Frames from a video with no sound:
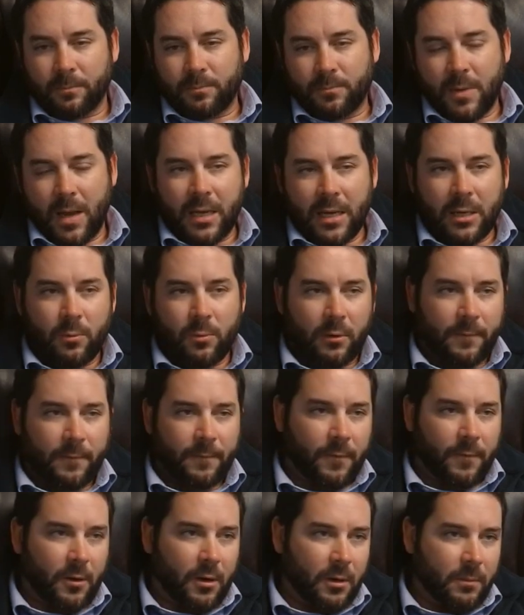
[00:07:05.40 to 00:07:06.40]
anywhere
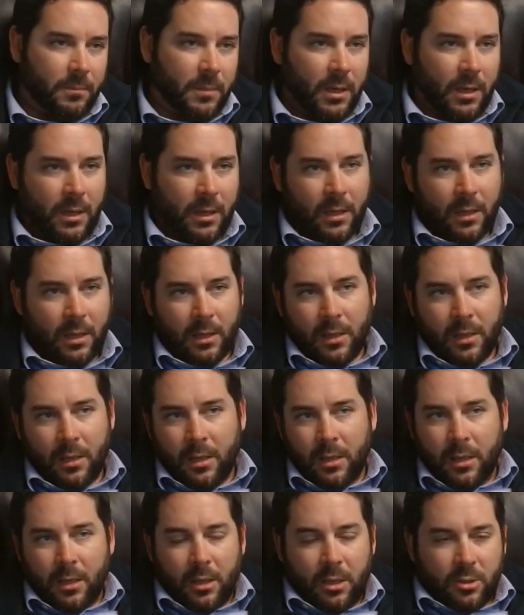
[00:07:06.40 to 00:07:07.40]
from
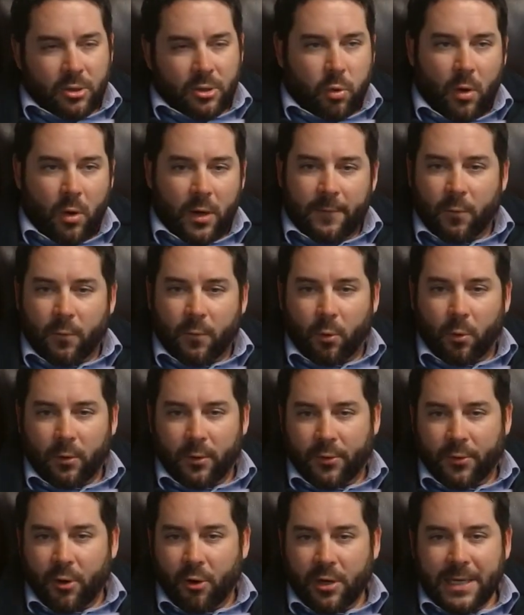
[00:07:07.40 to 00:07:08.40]
24
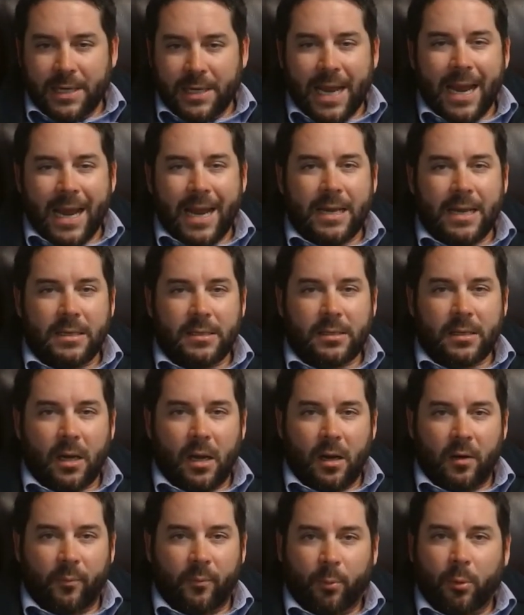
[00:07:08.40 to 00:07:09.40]
to 30 days
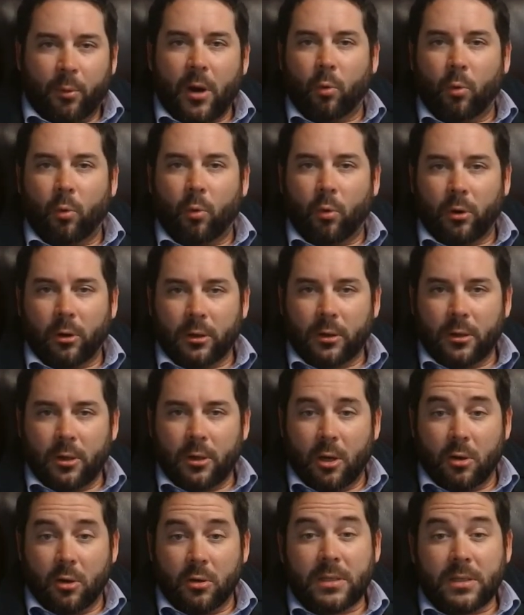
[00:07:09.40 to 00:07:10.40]
of prep work
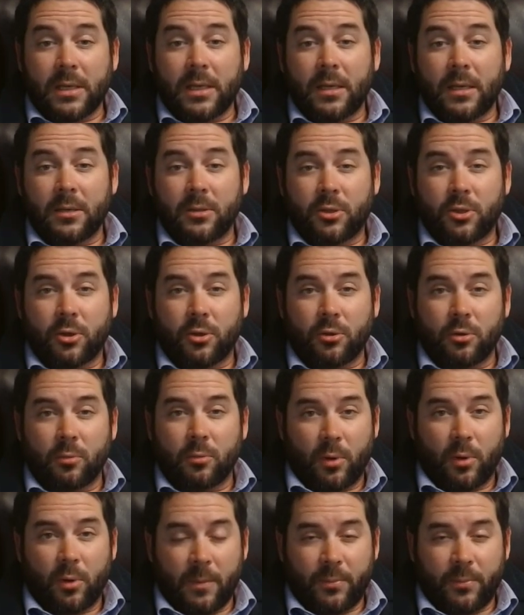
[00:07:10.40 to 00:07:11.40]
goes into
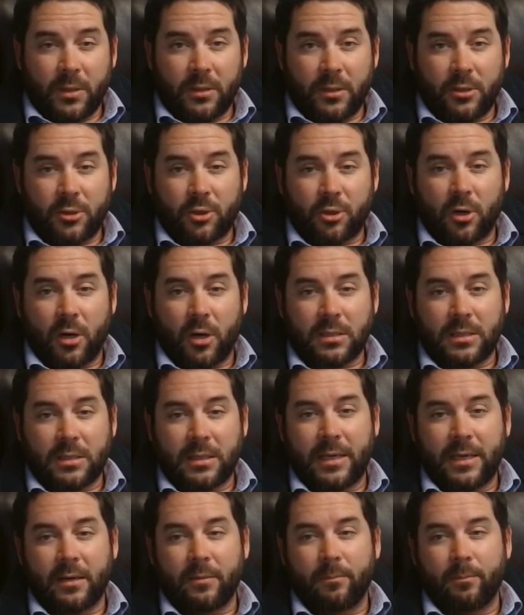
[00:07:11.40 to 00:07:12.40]
prepping these trucks to
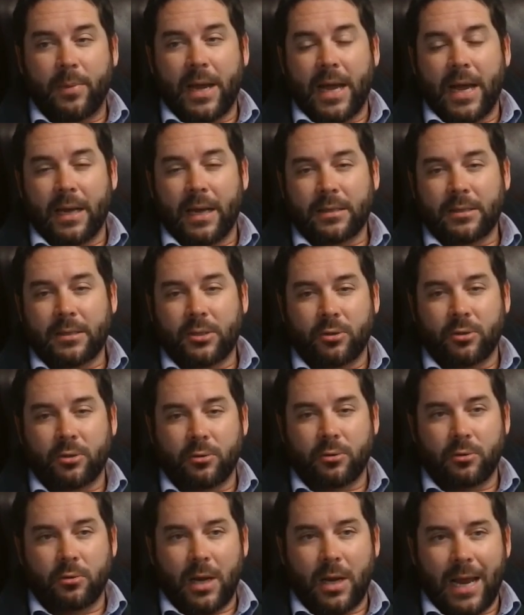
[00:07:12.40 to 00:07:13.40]
get them back
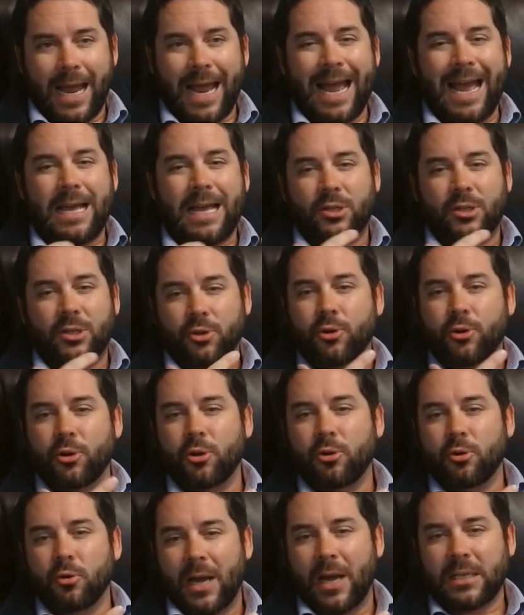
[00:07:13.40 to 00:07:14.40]
to as
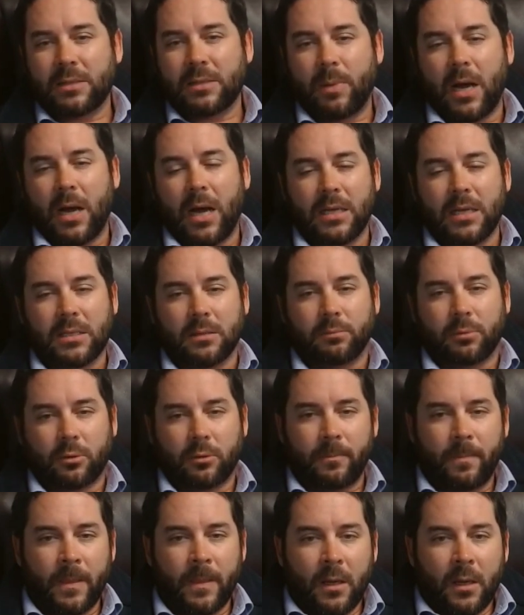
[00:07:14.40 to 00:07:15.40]
new as possible.
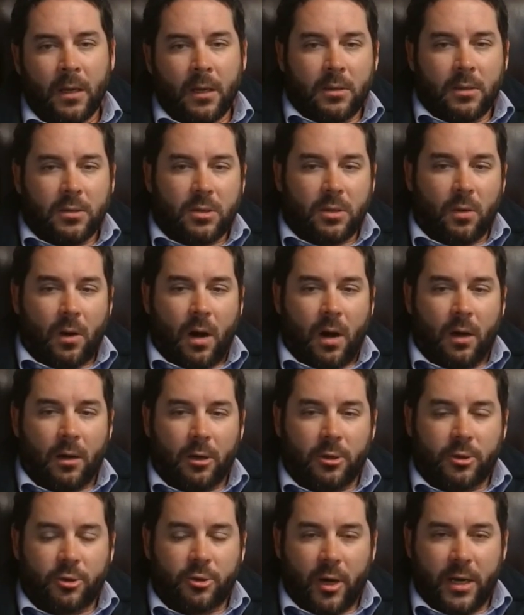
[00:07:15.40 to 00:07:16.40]
So on
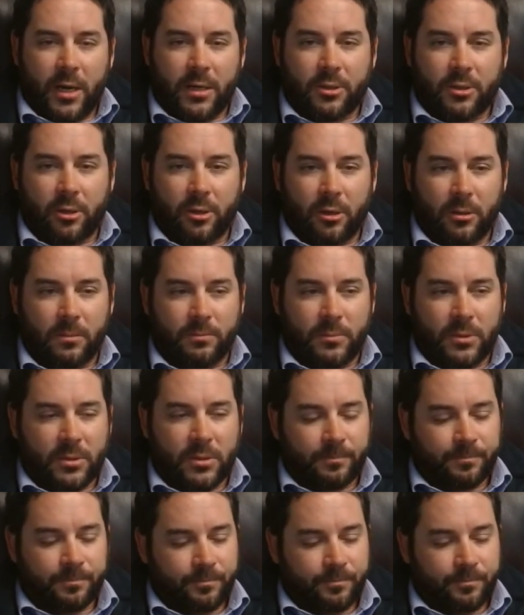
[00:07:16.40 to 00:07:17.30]
our trade terms,